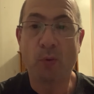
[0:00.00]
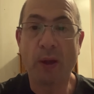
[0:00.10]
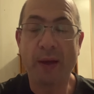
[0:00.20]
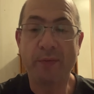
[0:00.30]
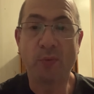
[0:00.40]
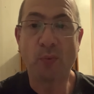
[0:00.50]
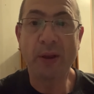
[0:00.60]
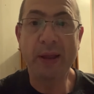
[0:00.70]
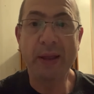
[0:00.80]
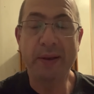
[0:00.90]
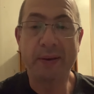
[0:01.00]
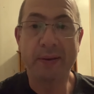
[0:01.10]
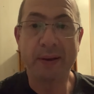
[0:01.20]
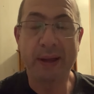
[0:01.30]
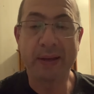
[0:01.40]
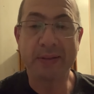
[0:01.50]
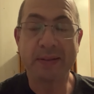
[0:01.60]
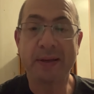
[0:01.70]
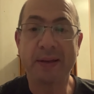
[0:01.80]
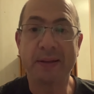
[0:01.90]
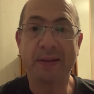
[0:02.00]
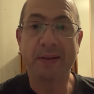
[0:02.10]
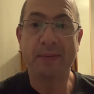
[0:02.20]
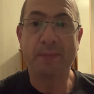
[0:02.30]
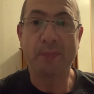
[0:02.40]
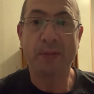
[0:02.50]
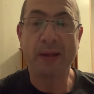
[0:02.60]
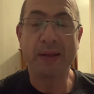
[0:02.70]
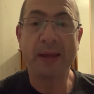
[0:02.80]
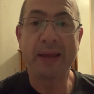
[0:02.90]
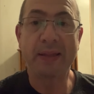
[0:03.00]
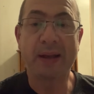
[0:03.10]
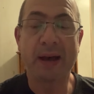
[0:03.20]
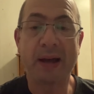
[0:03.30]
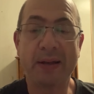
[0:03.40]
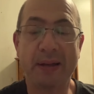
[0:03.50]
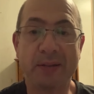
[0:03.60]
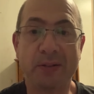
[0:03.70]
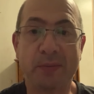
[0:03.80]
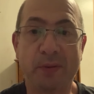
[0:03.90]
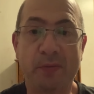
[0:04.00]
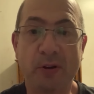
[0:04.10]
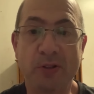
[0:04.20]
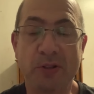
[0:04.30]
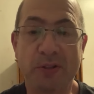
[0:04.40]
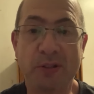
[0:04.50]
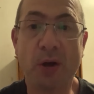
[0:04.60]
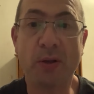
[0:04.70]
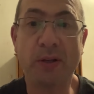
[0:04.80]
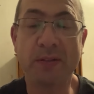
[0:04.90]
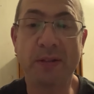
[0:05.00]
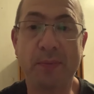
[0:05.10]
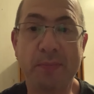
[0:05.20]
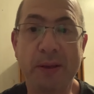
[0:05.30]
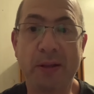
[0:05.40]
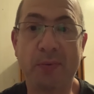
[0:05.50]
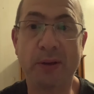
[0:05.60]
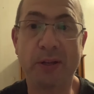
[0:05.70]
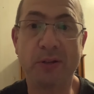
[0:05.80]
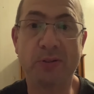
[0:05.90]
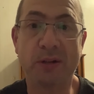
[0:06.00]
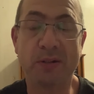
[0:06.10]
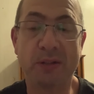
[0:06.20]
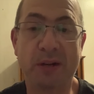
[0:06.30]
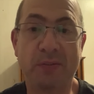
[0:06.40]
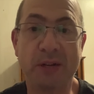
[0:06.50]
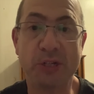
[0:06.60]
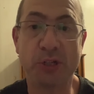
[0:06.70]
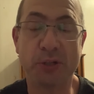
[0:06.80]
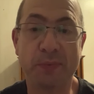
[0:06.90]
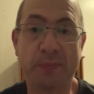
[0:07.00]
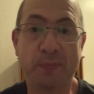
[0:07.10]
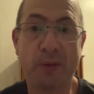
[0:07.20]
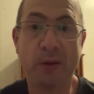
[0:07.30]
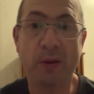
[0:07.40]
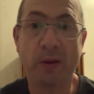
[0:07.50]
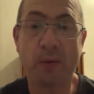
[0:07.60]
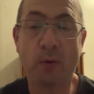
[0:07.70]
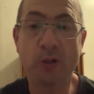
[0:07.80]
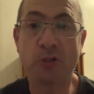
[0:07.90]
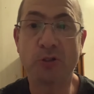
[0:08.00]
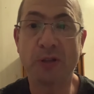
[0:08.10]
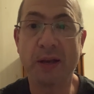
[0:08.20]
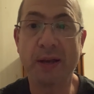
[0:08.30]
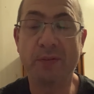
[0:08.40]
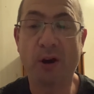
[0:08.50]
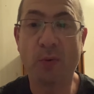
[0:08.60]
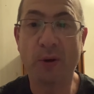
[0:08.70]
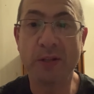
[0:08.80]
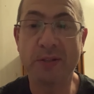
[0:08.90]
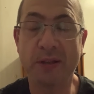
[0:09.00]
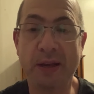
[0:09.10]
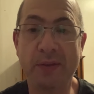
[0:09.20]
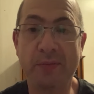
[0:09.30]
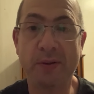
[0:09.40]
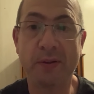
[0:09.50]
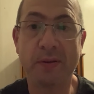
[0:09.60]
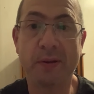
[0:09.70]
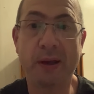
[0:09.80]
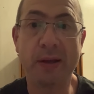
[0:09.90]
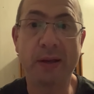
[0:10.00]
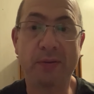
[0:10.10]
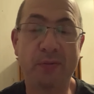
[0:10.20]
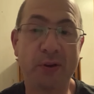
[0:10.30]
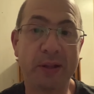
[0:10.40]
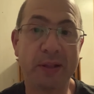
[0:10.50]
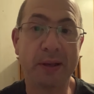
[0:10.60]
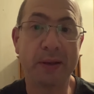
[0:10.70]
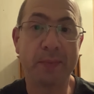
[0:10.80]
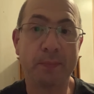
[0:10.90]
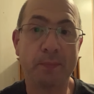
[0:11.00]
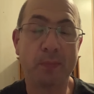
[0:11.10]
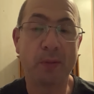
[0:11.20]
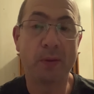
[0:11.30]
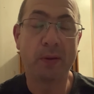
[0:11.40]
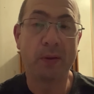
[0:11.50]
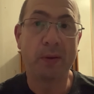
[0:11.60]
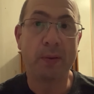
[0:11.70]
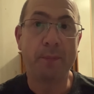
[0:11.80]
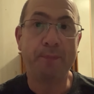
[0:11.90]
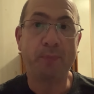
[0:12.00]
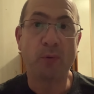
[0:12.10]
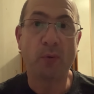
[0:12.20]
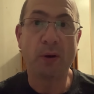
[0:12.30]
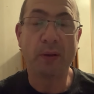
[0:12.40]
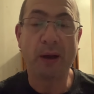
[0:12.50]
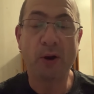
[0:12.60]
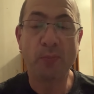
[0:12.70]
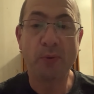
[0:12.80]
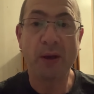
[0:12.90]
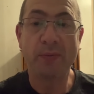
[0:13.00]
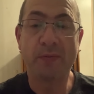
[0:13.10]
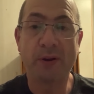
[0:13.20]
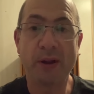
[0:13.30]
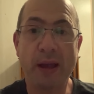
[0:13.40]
read, like it said, and take in the context of the verses. No, it does not mean that we lose our salvation. Once you're saved, always saved, and never forget that. Well, I hope you have a very